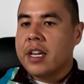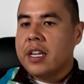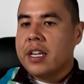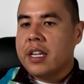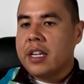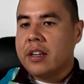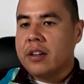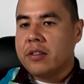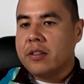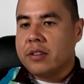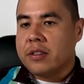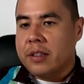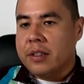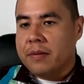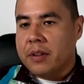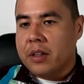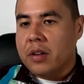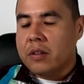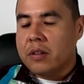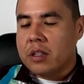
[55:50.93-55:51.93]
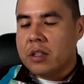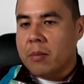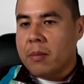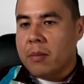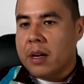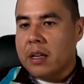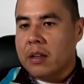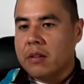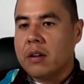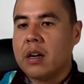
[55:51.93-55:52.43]
even though it's on my
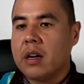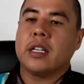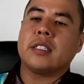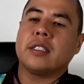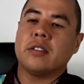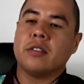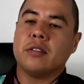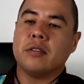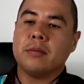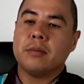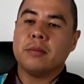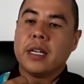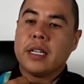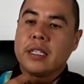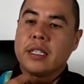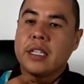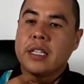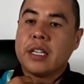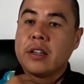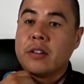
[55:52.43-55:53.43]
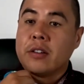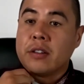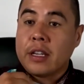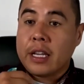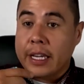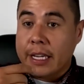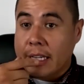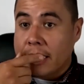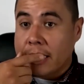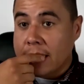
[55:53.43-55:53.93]
low hustle, but
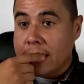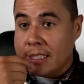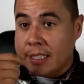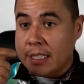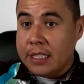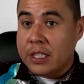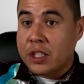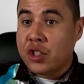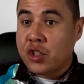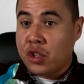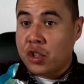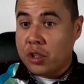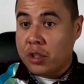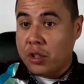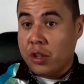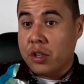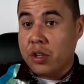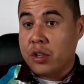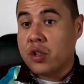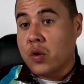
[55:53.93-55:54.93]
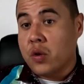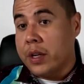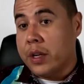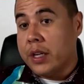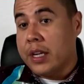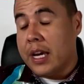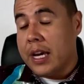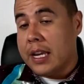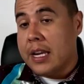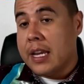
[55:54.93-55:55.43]
like it's just showing
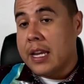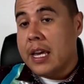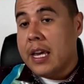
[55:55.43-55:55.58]
that.